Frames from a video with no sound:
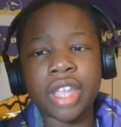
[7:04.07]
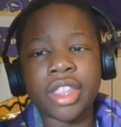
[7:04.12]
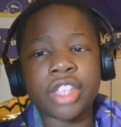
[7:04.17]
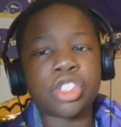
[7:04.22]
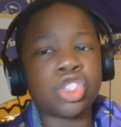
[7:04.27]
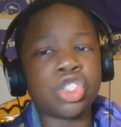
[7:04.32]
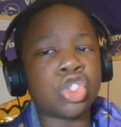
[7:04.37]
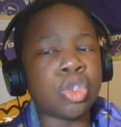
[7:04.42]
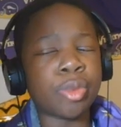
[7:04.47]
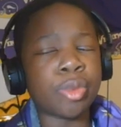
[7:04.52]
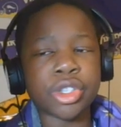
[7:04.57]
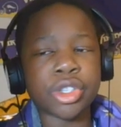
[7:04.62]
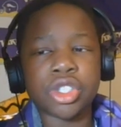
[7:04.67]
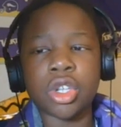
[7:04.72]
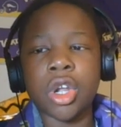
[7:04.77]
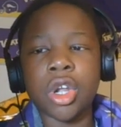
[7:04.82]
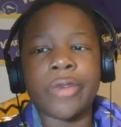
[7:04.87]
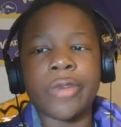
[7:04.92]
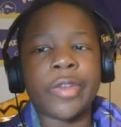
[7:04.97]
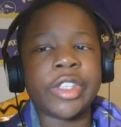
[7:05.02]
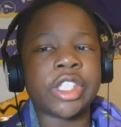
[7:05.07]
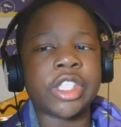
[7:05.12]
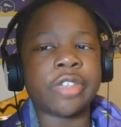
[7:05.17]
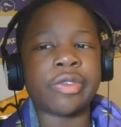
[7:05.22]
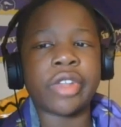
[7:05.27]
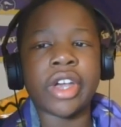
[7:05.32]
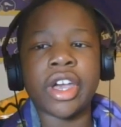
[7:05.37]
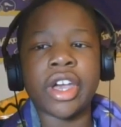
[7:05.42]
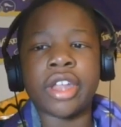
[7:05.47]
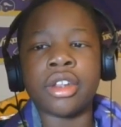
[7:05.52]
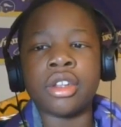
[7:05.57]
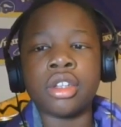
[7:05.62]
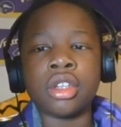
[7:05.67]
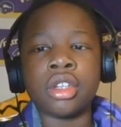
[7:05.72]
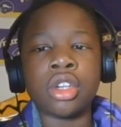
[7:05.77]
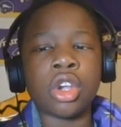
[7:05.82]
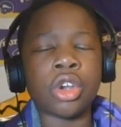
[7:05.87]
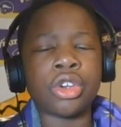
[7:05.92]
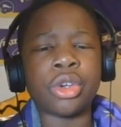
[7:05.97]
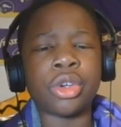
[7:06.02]
that superstar offensive line?
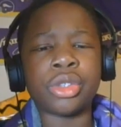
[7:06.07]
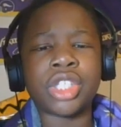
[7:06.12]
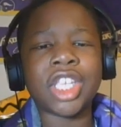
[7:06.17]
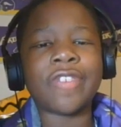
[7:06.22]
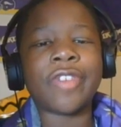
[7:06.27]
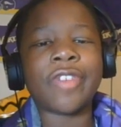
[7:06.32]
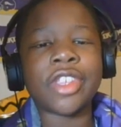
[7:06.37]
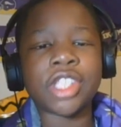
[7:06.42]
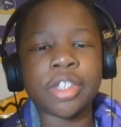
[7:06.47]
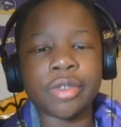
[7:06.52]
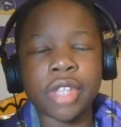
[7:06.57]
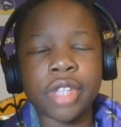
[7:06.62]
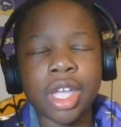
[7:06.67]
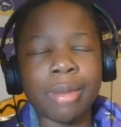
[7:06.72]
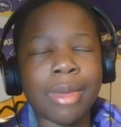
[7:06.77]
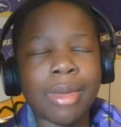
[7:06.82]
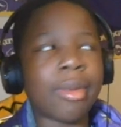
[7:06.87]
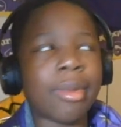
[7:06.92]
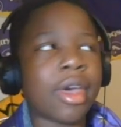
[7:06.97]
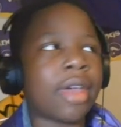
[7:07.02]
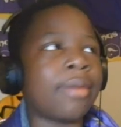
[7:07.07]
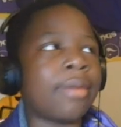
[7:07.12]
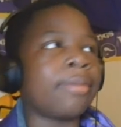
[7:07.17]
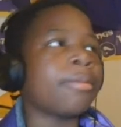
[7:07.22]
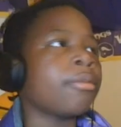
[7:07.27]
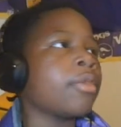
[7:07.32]
Or no, defensive line, my bad.